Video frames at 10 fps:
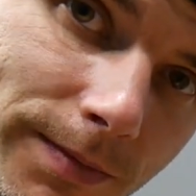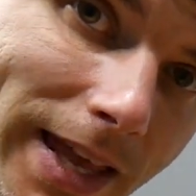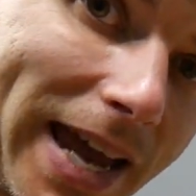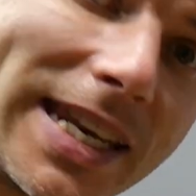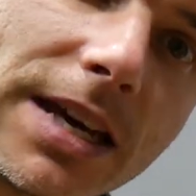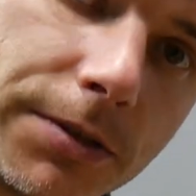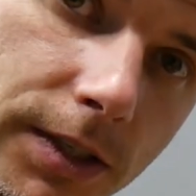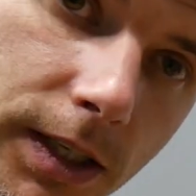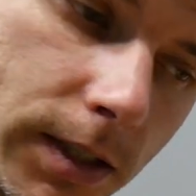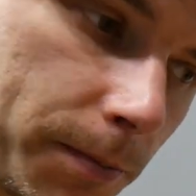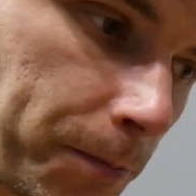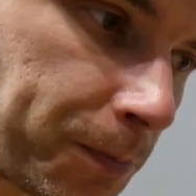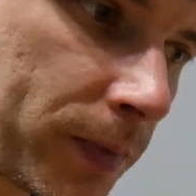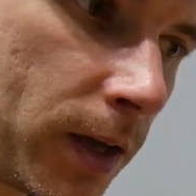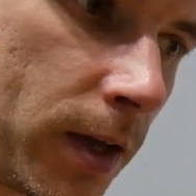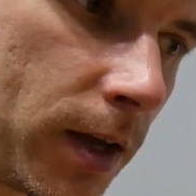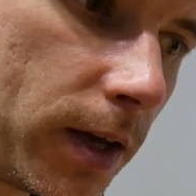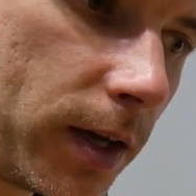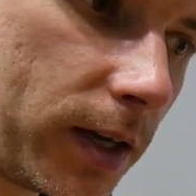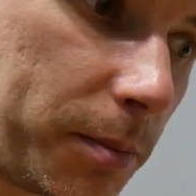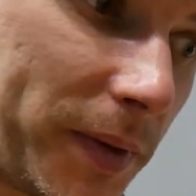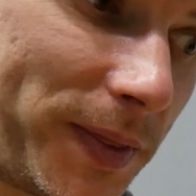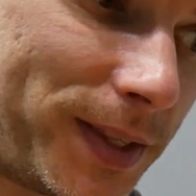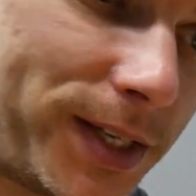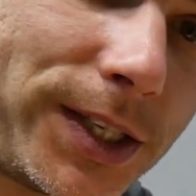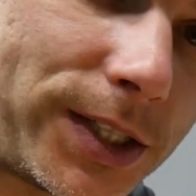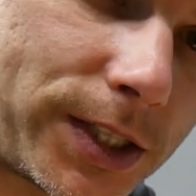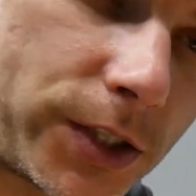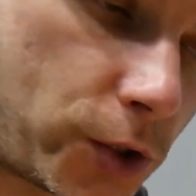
I never did, but these